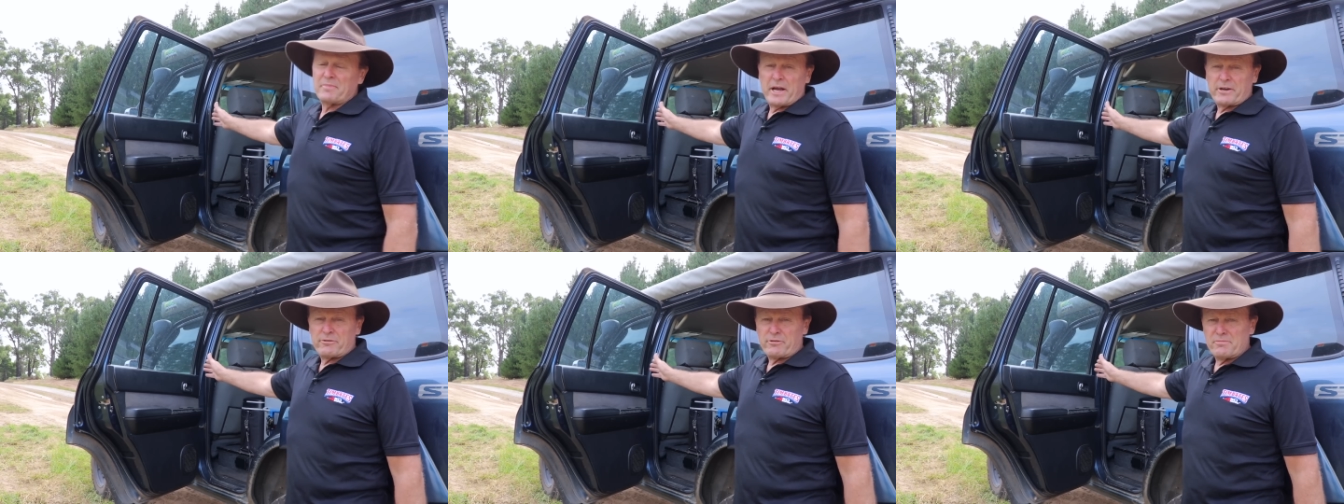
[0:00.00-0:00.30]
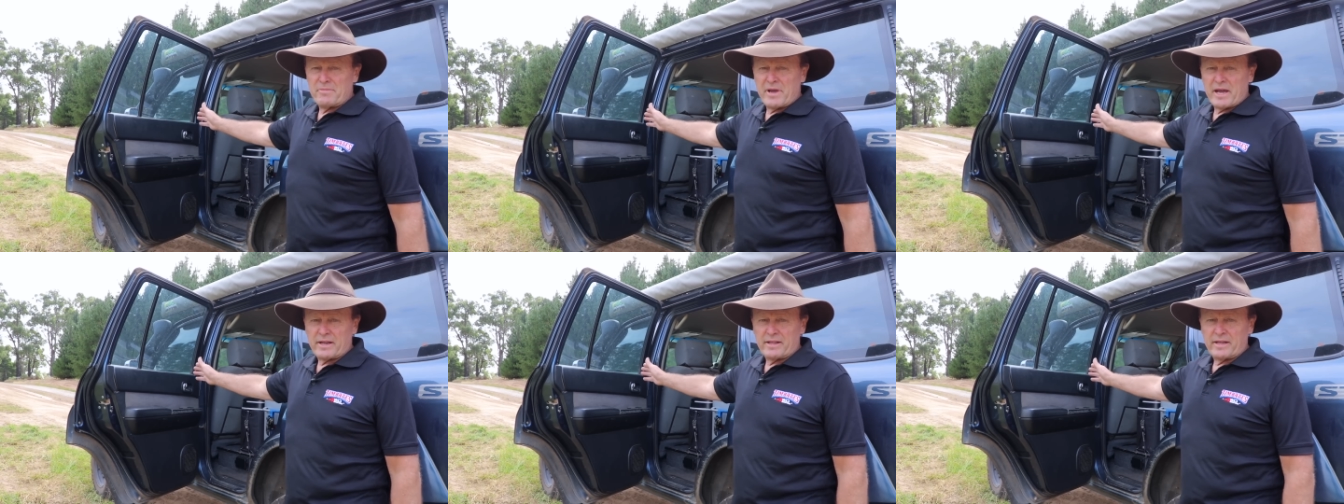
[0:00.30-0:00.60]
battery
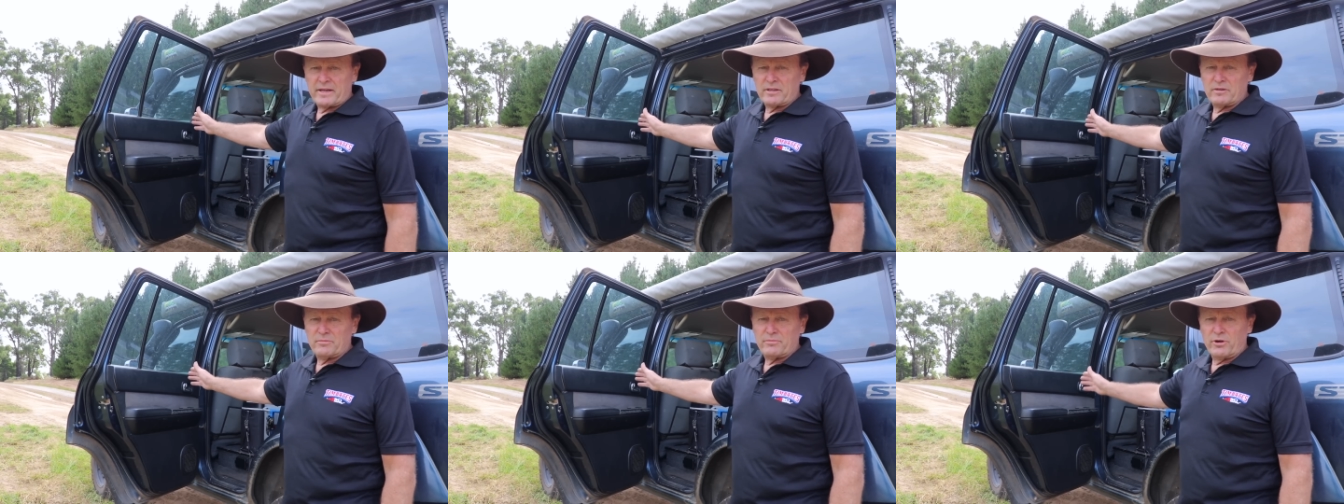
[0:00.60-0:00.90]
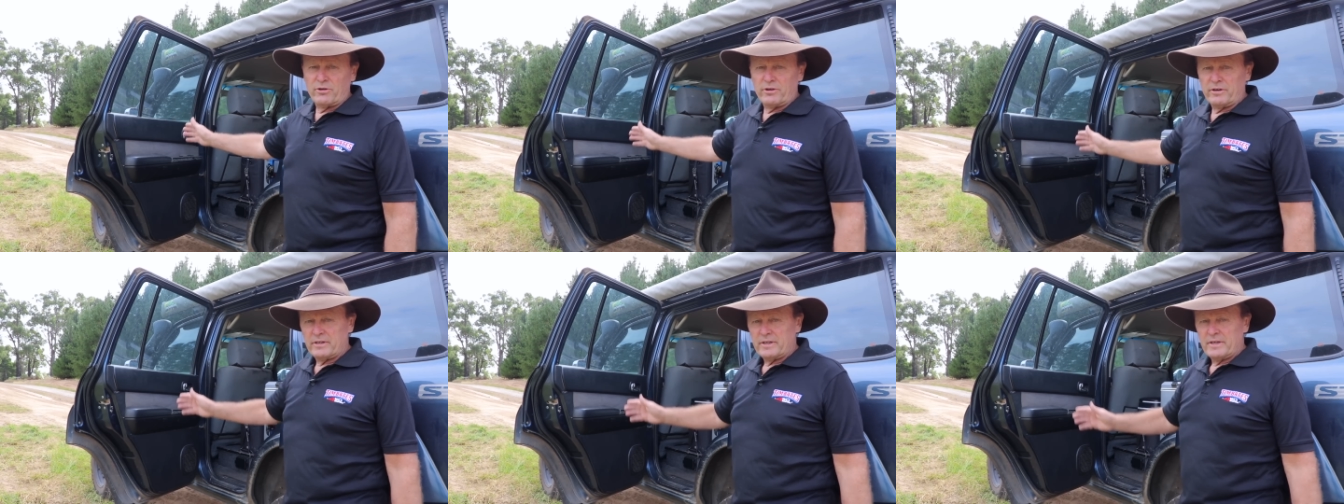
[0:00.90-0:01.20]
mounted under the
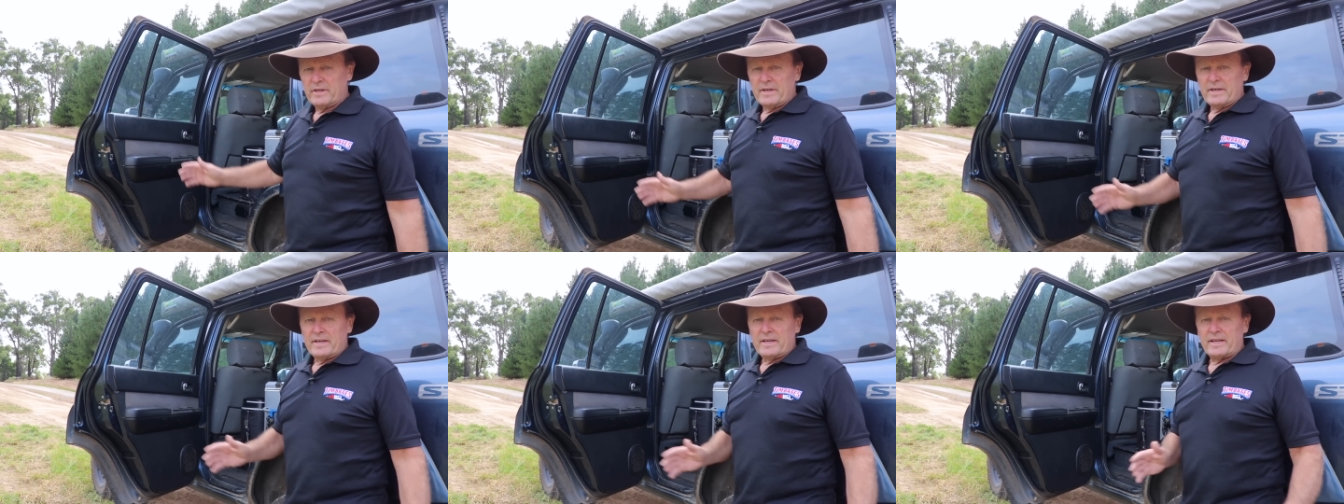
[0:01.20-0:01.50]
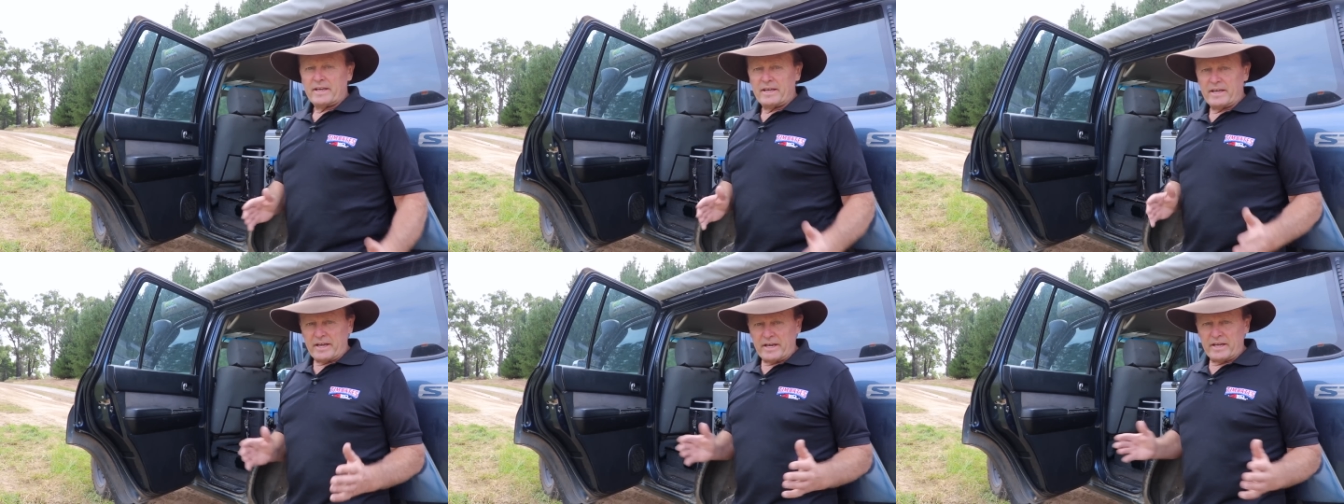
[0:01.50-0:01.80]
bonnet
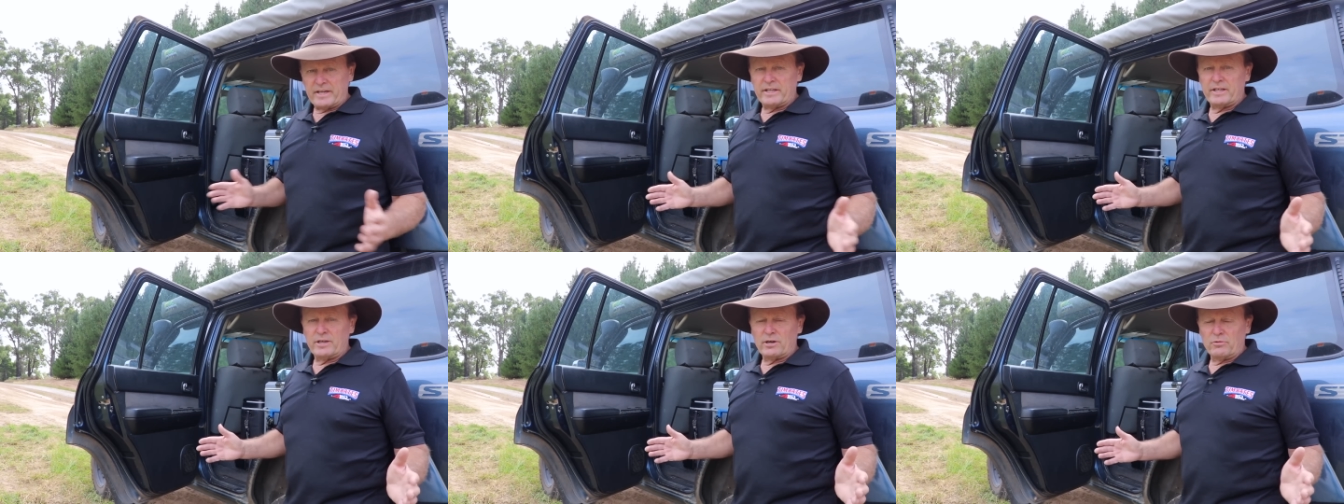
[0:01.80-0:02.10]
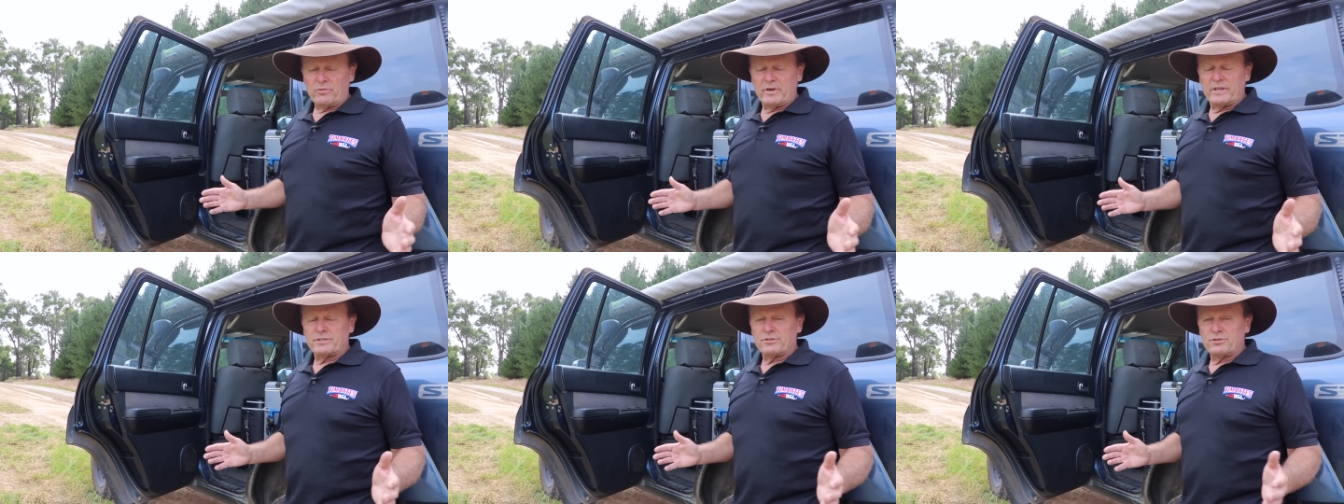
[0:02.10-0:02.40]
and then I
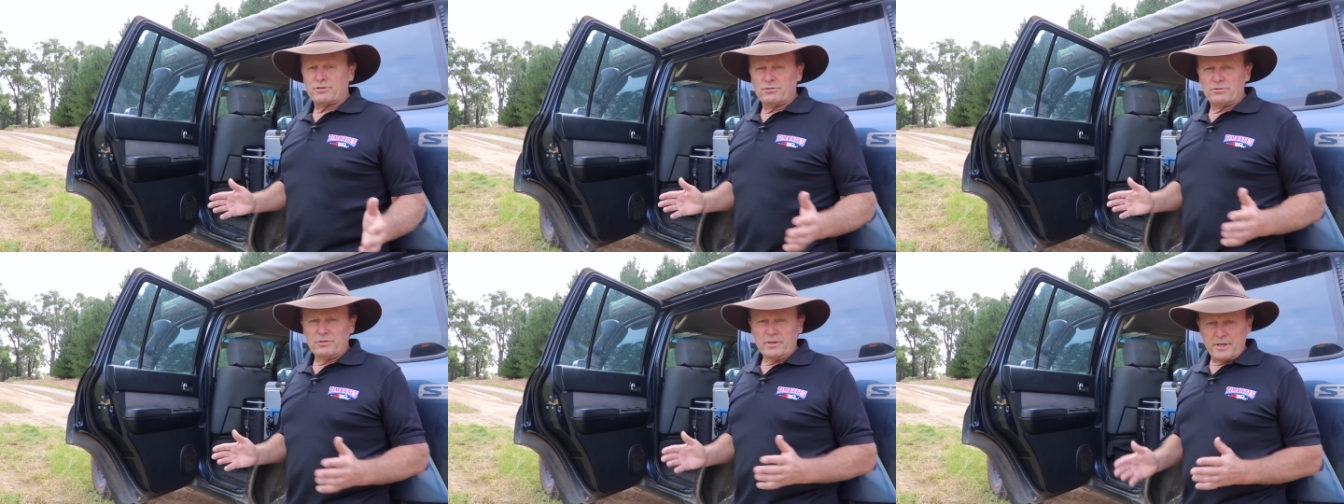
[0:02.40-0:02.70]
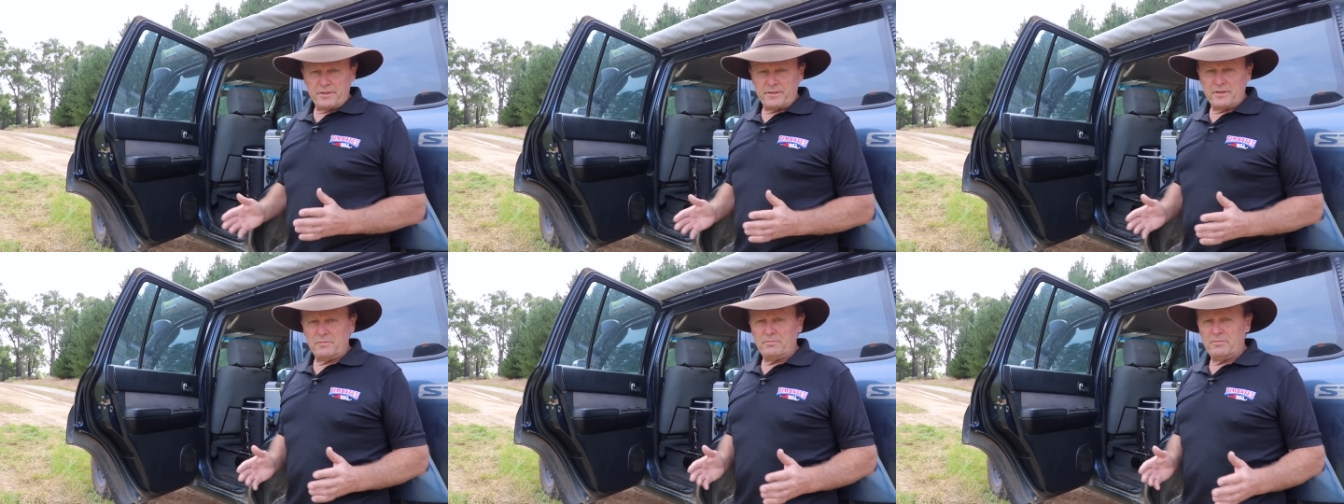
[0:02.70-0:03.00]
went to
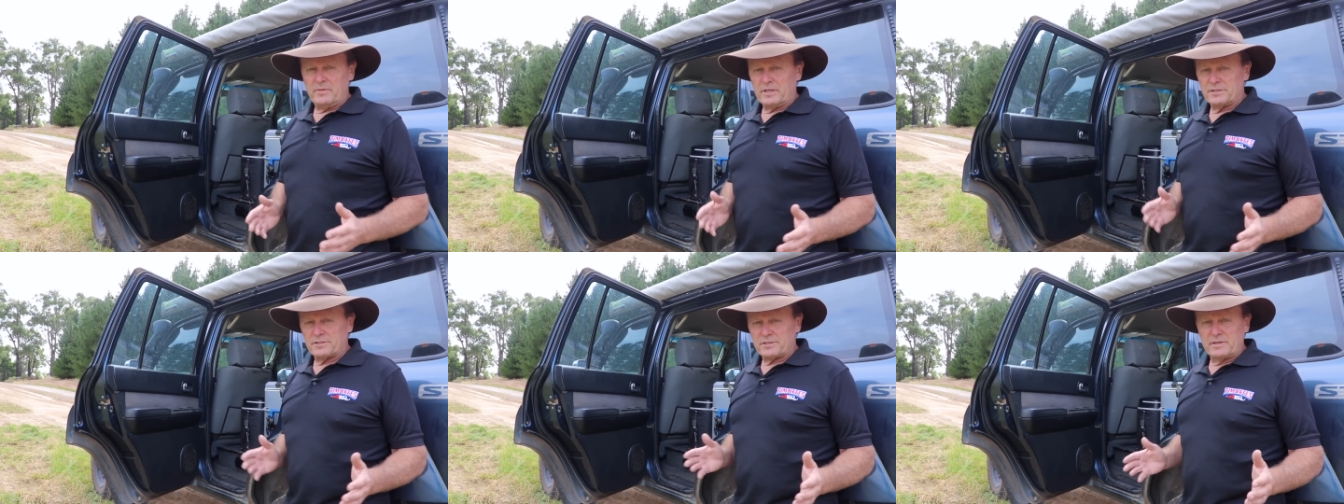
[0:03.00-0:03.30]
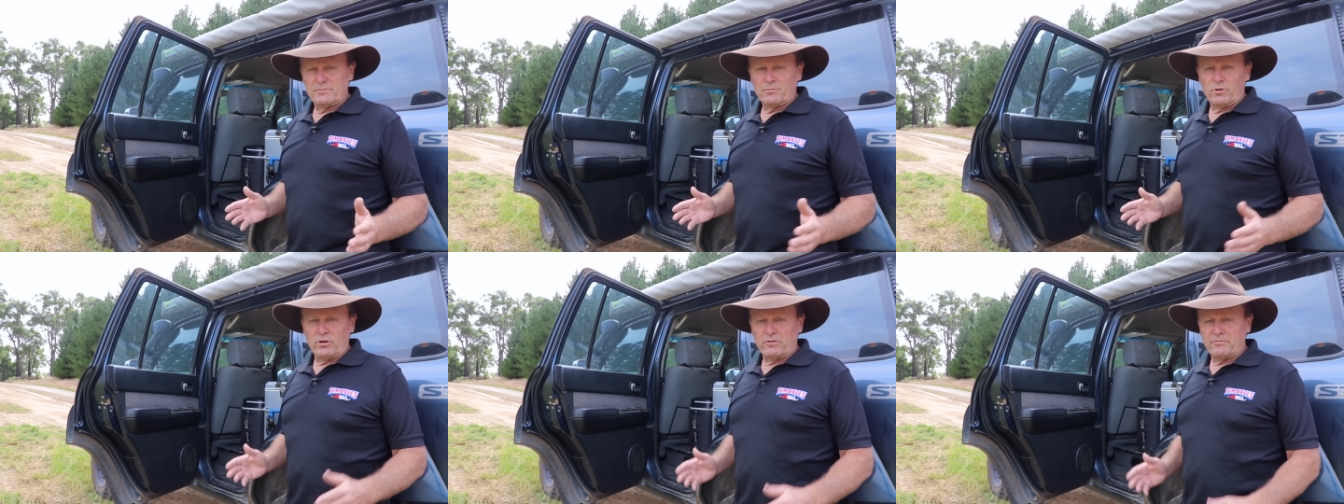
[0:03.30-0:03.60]
lithium, a
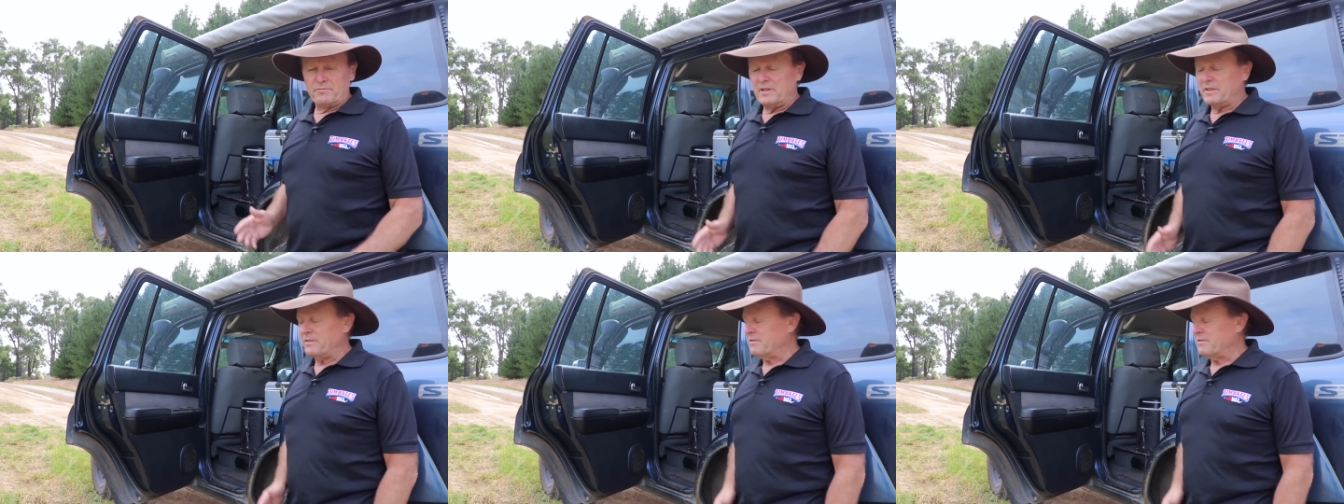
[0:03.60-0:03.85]
slimline